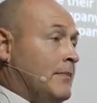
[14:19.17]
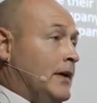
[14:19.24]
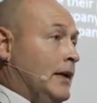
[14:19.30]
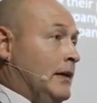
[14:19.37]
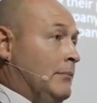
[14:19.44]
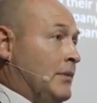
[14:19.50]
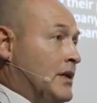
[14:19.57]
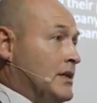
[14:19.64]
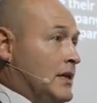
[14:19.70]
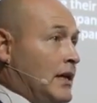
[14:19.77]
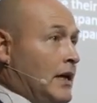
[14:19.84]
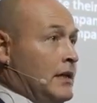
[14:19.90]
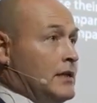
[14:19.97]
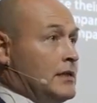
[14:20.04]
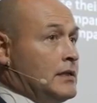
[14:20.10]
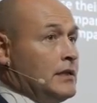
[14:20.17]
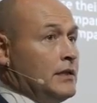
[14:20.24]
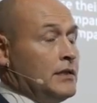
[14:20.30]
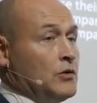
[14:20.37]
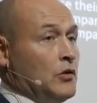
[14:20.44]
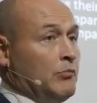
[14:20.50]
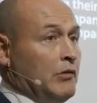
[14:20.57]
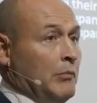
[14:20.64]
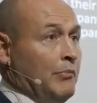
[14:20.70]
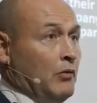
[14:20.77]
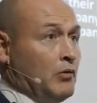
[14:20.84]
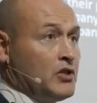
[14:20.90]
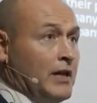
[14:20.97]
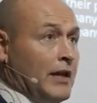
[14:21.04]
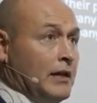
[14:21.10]
because again it's the sort of
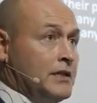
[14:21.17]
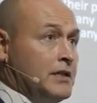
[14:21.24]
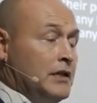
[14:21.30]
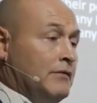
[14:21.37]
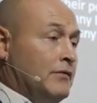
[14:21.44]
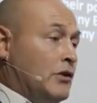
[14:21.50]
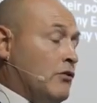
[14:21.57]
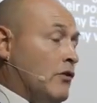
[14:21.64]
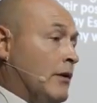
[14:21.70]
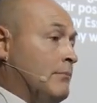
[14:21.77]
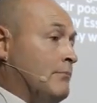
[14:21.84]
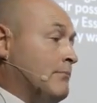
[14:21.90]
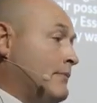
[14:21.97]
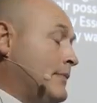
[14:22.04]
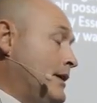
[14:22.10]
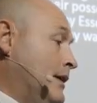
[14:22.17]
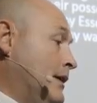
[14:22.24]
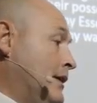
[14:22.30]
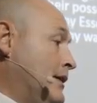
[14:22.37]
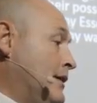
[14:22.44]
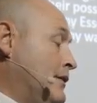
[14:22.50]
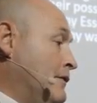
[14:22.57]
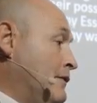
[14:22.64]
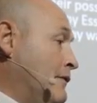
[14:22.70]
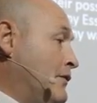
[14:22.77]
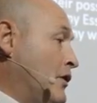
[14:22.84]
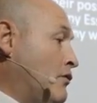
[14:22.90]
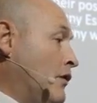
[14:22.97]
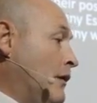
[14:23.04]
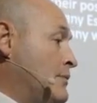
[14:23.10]
proportionality of the crime of
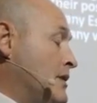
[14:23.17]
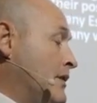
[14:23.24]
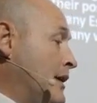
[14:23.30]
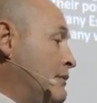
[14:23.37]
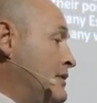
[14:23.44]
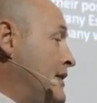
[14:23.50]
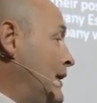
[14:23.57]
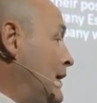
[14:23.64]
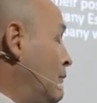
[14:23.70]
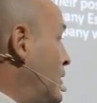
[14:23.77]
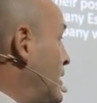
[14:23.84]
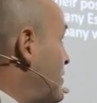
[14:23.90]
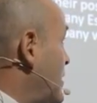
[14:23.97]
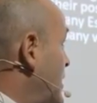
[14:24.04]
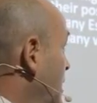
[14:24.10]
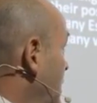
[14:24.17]
the crimes that they were dealing with.